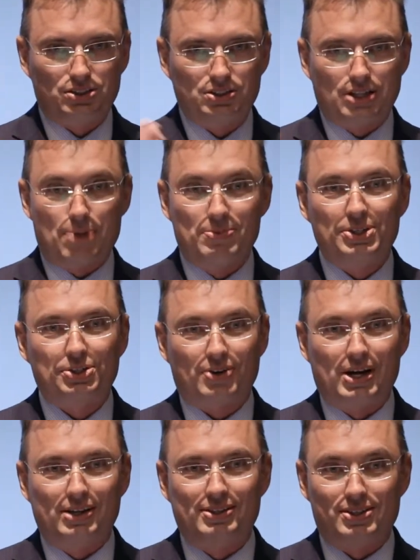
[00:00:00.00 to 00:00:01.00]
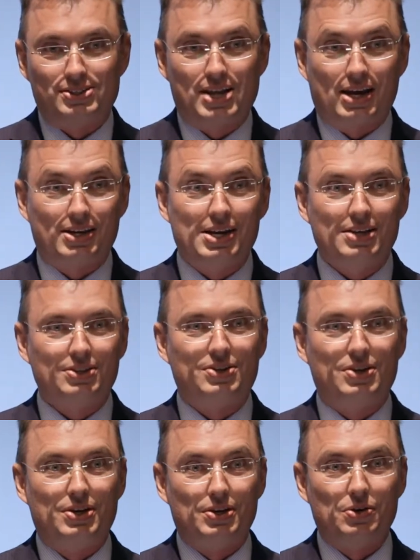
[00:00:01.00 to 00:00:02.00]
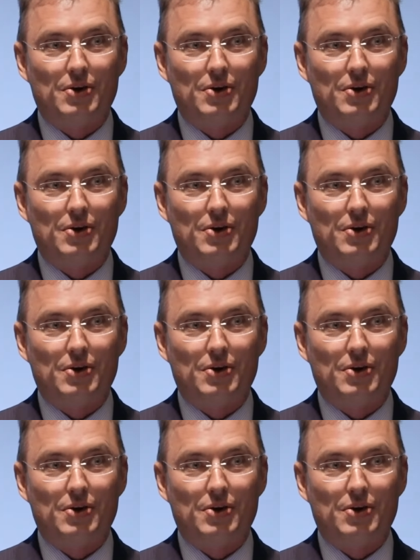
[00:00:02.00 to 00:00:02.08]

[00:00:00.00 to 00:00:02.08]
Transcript: demonstrate this technique to you,